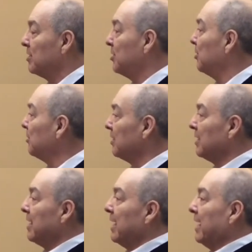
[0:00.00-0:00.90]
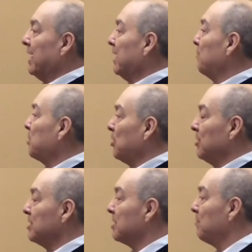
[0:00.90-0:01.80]
want to do, and I'm
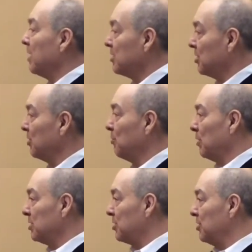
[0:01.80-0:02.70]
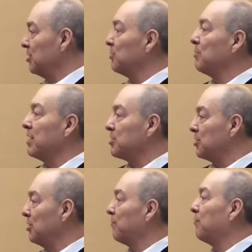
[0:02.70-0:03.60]
curious about you. What's your
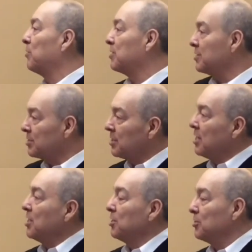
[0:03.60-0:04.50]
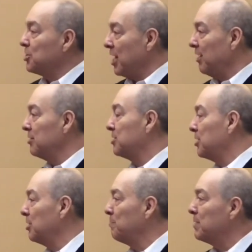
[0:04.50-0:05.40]
direction, your focus, your challenge
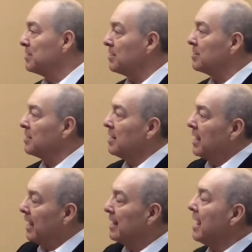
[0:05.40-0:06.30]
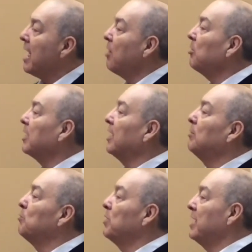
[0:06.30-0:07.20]
in your business, and how
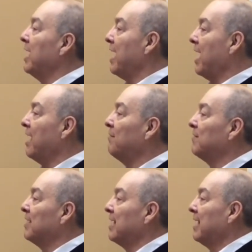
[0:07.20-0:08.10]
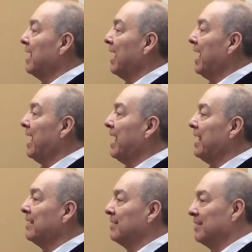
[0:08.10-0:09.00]
can we have
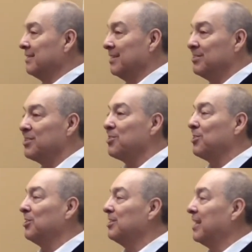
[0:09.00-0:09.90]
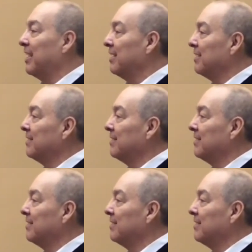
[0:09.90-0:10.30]
a, and here's the third thing,